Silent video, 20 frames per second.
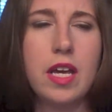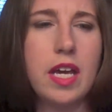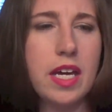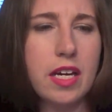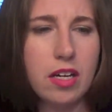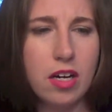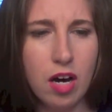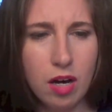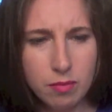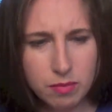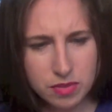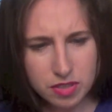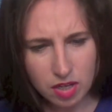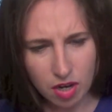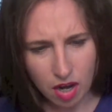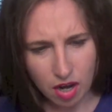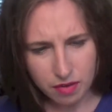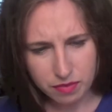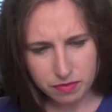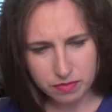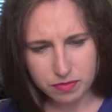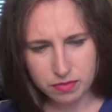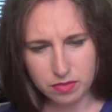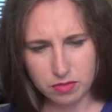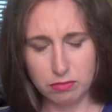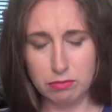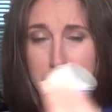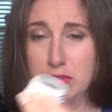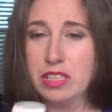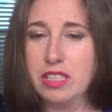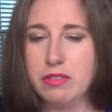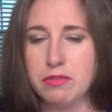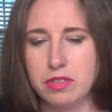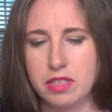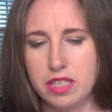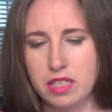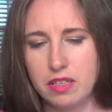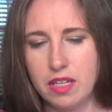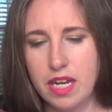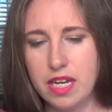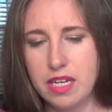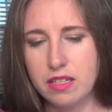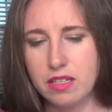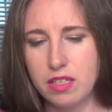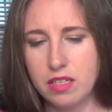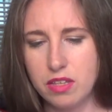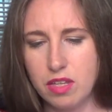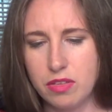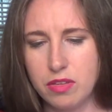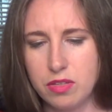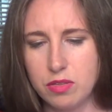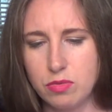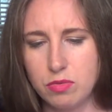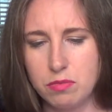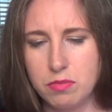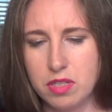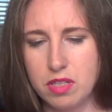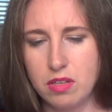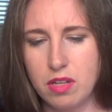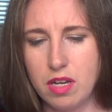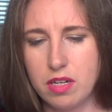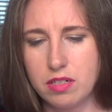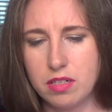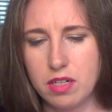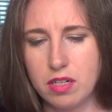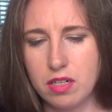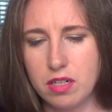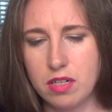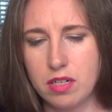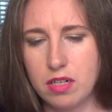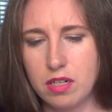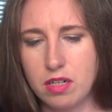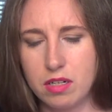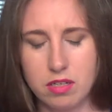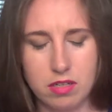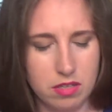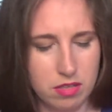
It comes off really, really light. I thought this would be a lot darker.